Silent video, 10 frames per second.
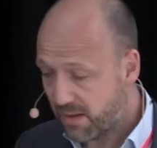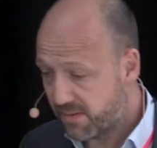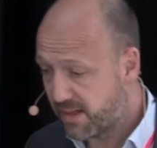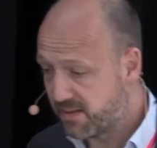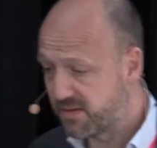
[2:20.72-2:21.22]

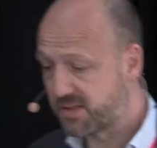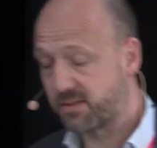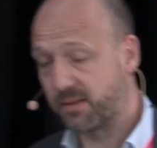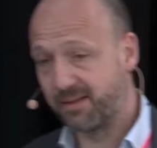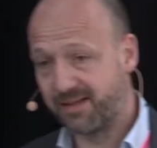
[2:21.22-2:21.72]
That
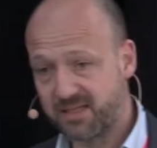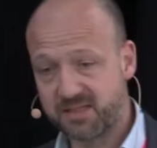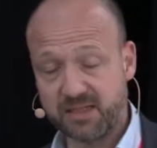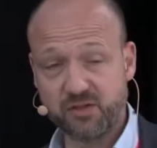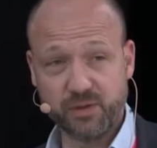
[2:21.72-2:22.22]
is less
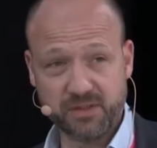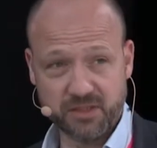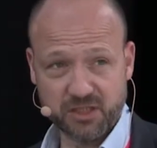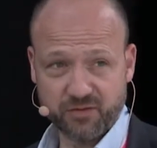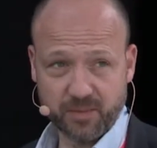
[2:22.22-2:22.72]
than 20
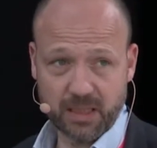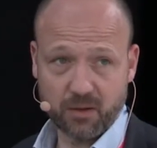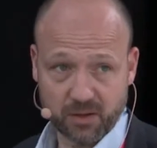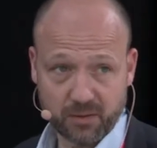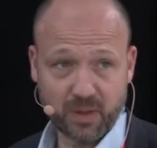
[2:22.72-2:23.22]
years from now,
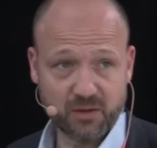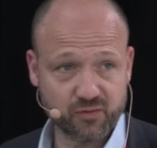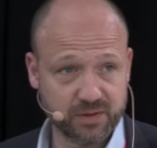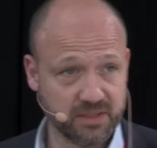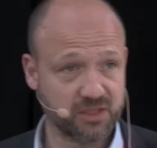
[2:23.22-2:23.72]
or around
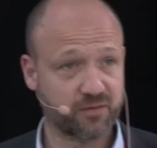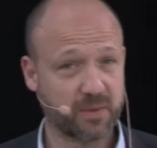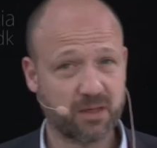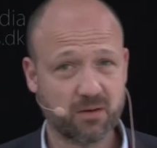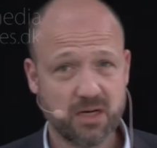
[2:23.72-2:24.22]
20 years from
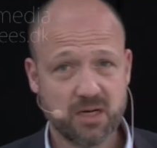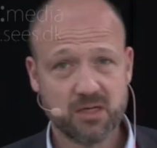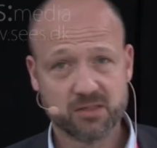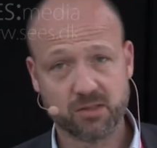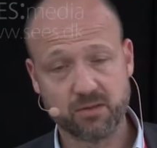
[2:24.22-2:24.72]
now.
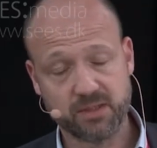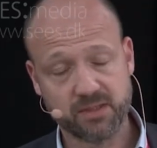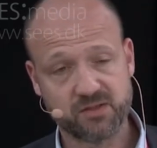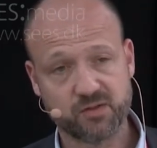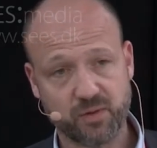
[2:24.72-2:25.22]
So
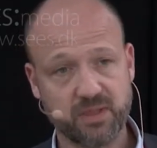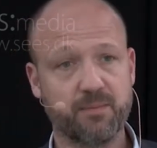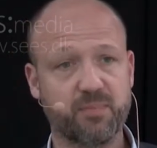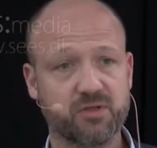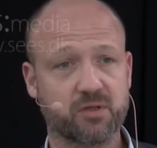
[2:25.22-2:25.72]
it's really
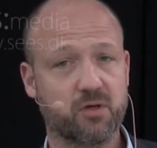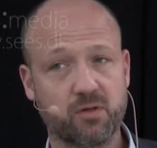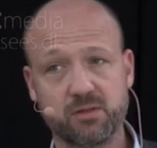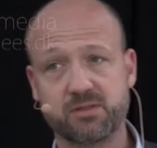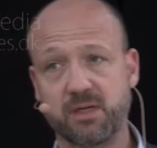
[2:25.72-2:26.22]
ambitious
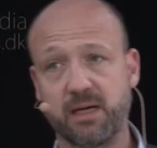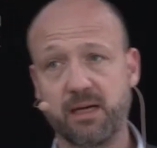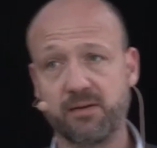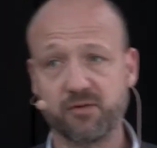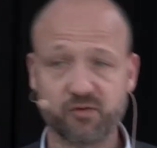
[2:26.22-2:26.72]
goals,
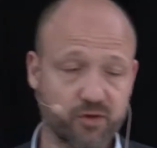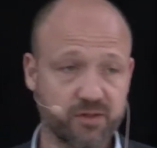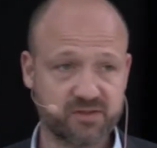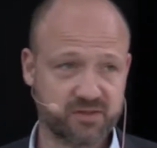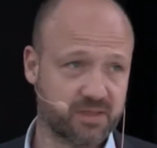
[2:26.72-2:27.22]
and the journey
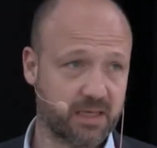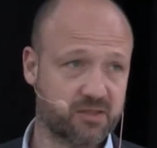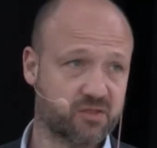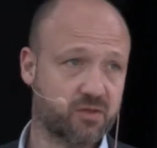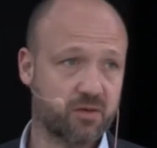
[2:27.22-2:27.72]

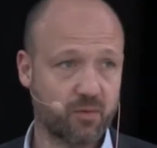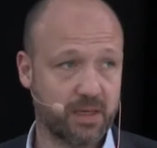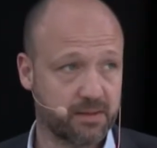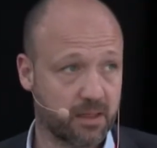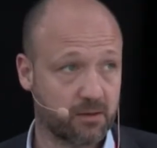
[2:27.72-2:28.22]
starts
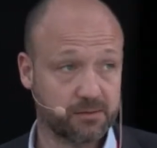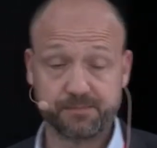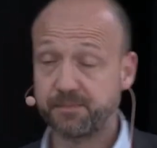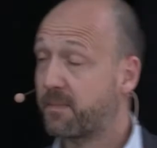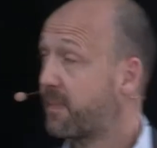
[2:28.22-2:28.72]
right now.
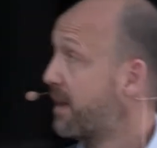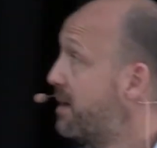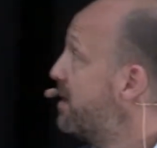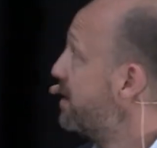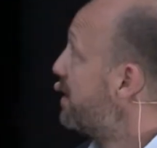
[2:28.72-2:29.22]

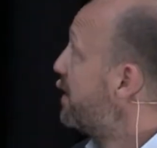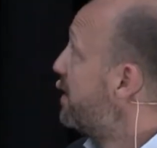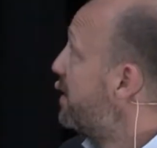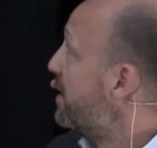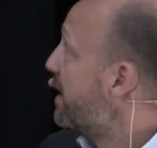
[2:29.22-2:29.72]

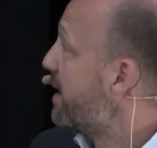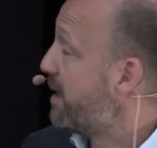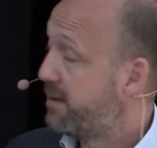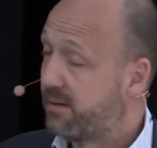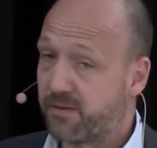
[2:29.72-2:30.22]

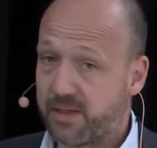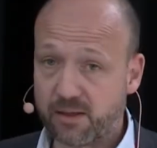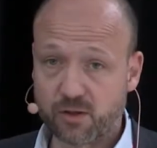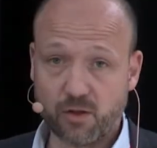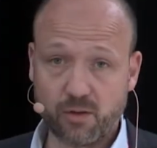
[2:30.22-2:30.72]
And the
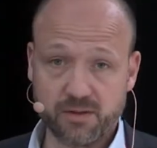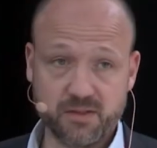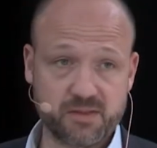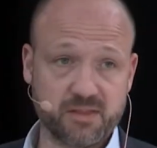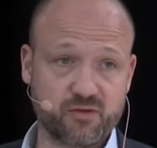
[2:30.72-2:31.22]
end goal
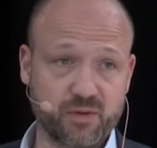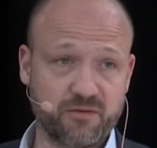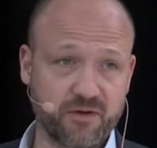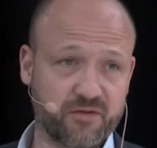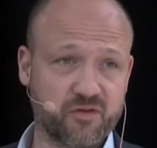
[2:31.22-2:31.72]
is in
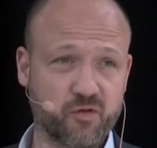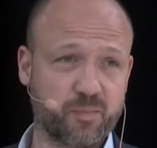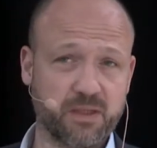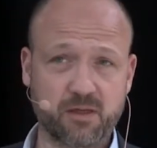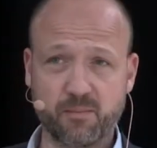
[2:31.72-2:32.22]
2050 to
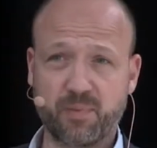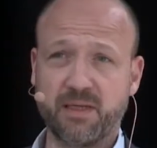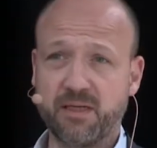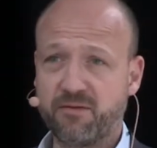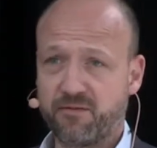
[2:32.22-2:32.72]
be
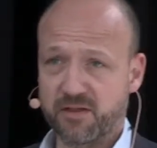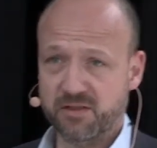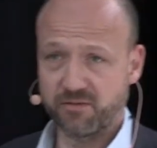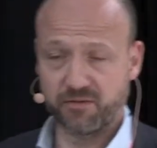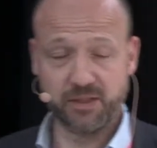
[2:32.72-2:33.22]
complete
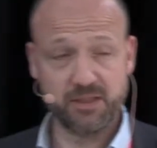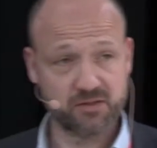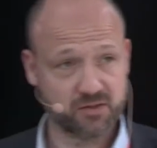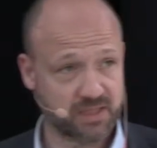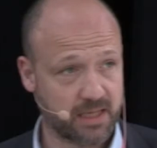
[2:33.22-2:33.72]
fossil-free
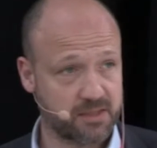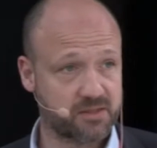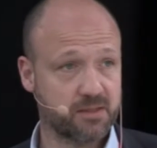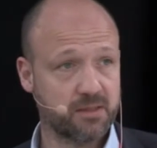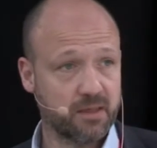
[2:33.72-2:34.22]

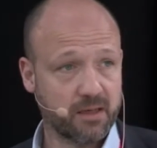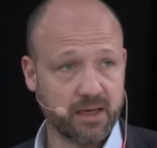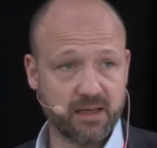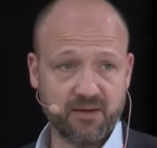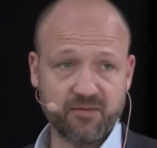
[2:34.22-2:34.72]
society
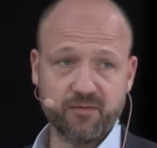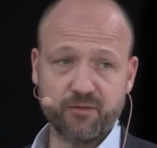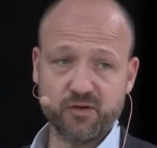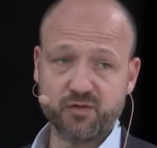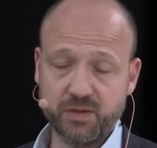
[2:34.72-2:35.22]
and have the
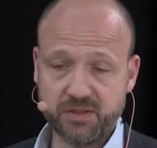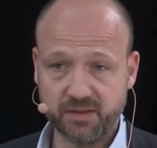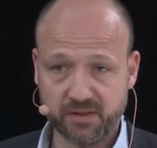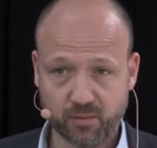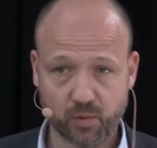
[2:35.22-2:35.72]
first region
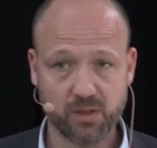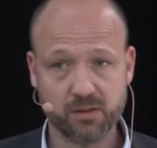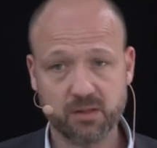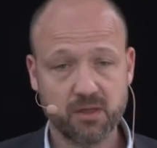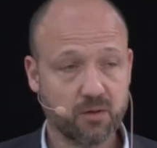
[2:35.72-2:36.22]
in the world
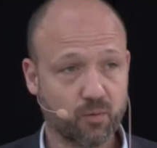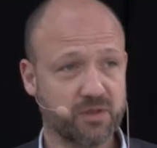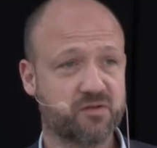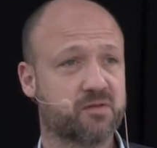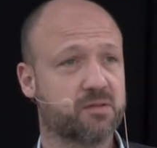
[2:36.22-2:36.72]

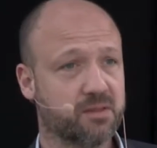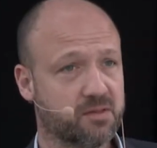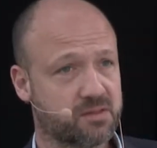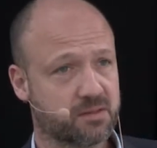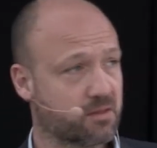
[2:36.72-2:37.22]
which
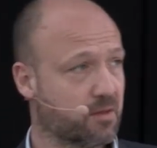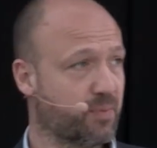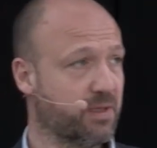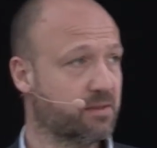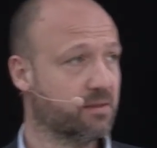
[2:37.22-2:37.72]
is
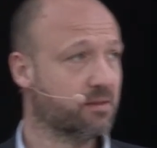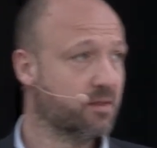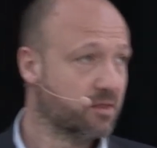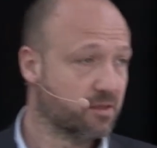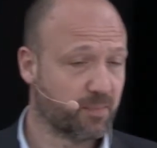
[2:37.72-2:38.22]
completely
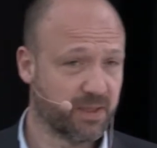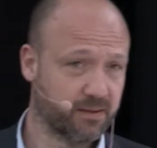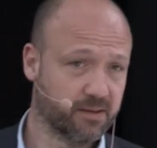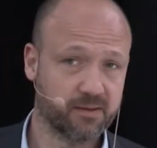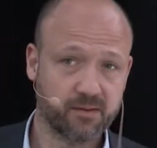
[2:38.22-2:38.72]

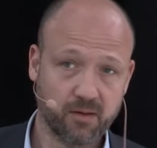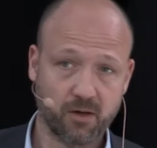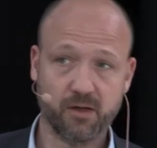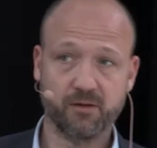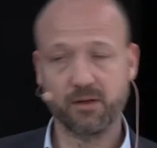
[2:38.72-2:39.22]
dependent
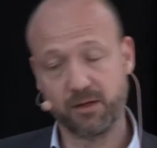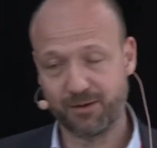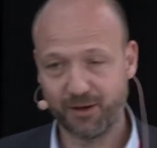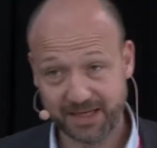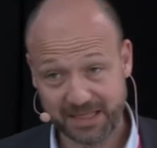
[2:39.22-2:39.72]
on,
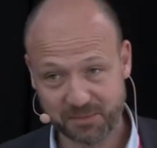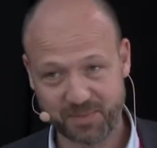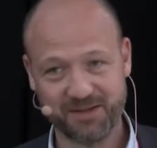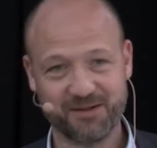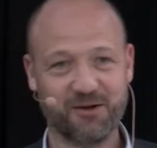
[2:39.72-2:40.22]

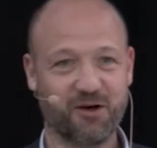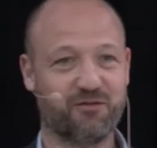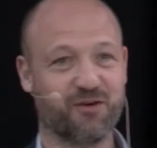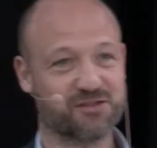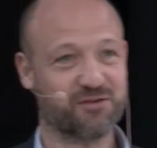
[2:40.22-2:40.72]
independent of
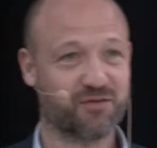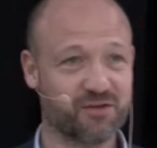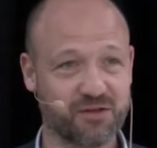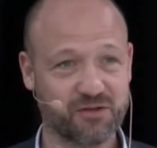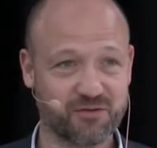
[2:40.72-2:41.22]
fossil
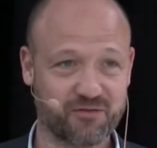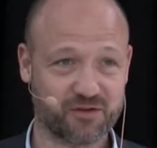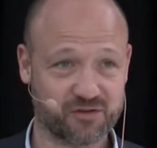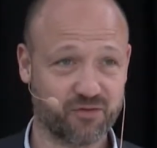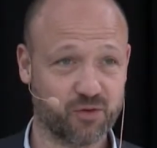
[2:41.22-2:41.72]

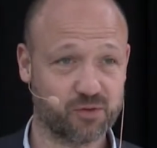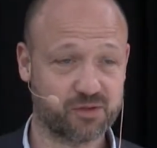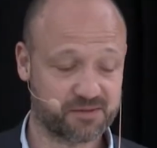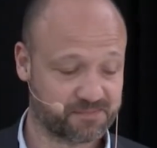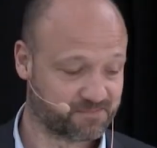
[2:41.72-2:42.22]
fuels.